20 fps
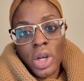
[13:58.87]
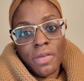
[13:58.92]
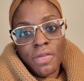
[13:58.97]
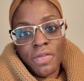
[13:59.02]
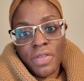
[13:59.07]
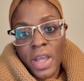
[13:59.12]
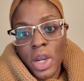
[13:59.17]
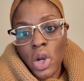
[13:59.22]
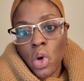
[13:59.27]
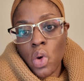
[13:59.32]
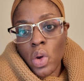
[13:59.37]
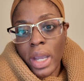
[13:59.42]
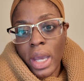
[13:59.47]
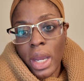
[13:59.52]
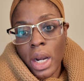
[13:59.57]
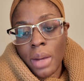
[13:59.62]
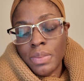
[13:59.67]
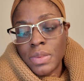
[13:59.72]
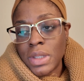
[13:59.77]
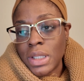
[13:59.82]
If they don't
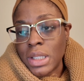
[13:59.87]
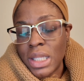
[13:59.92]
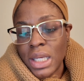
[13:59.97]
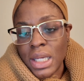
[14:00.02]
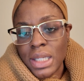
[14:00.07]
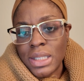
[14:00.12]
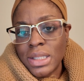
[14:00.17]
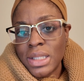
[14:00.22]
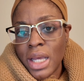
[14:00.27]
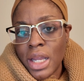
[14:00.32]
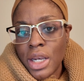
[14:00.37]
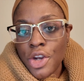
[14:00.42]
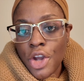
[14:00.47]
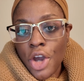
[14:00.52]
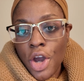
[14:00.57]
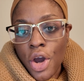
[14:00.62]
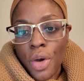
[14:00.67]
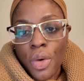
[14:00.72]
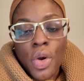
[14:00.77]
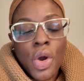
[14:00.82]
get up to this, then
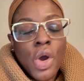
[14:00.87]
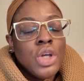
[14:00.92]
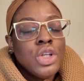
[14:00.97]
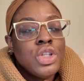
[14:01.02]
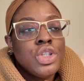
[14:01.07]
no."